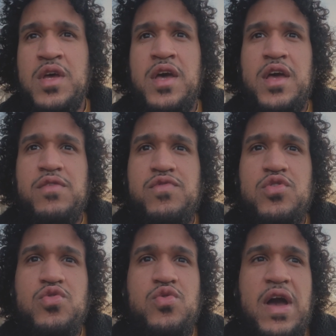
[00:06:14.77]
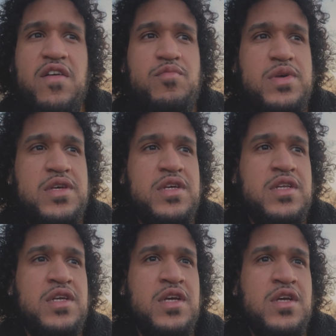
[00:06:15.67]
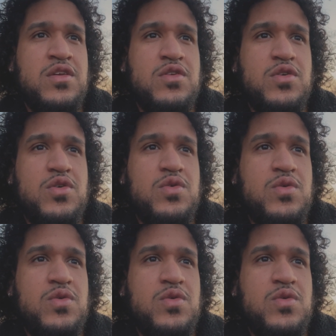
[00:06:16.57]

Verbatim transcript: if you have been you know